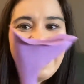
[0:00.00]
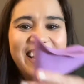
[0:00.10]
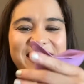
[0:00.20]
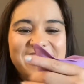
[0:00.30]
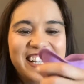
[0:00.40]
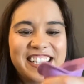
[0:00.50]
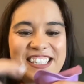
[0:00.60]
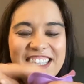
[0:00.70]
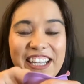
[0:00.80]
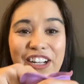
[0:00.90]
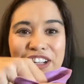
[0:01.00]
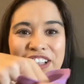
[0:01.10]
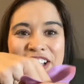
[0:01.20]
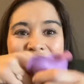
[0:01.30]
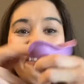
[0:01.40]
It's this
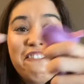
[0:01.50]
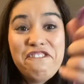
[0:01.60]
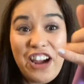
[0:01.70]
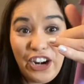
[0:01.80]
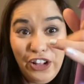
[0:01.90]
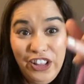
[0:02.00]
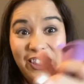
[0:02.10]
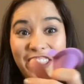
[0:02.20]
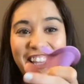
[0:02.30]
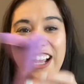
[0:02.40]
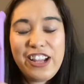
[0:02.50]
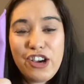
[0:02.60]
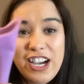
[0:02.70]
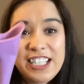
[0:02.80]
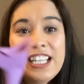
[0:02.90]
little funnel that I
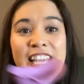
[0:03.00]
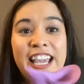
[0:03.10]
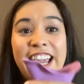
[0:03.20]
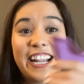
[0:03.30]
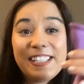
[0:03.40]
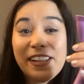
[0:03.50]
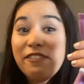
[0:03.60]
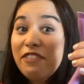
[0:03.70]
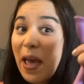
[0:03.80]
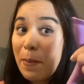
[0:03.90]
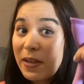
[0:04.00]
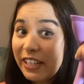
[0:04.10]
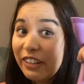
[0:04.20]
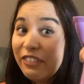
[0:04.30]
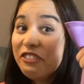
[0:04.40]
got. It's a
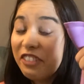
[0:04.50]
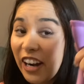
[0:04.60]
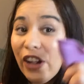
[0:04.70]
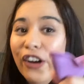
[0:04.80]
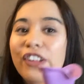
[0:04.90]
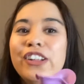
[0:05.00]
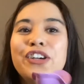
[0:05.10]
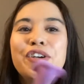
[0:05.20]
feminine funnel.